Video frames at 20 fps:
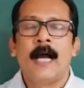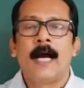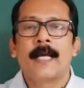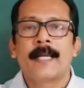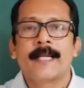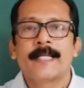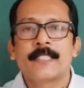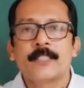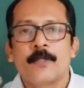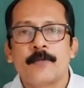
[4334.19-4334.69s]

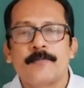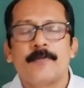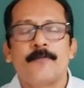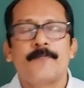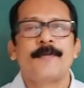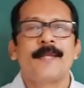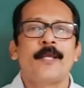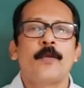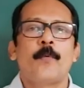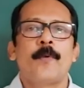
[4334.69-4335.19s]
Rest of the
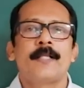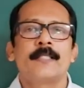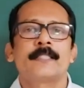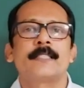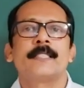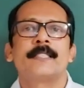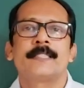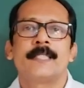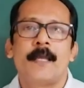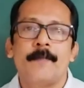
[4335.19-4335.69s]

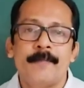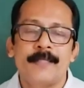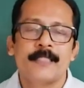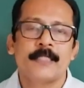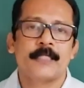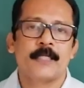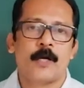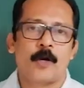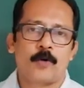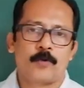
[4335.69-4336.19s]
frequency is
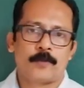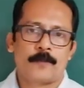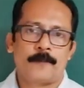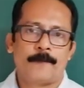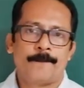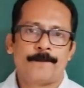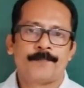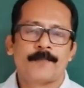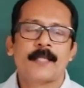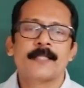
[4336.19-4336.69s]
emitted out.
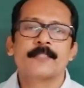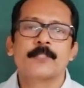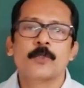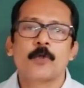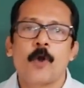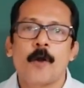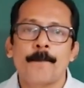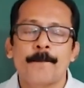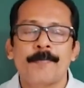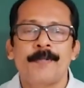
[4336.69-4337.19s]
That is the
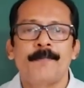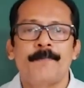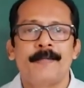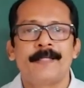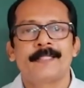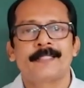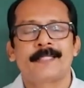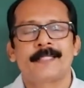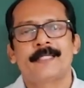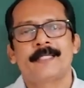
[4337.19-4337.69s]

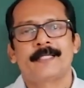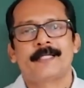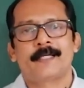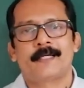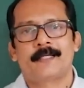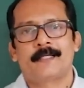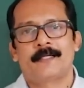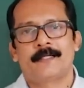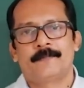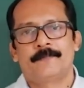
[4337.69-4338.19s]
complementary
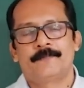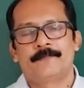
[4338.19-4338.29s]
color.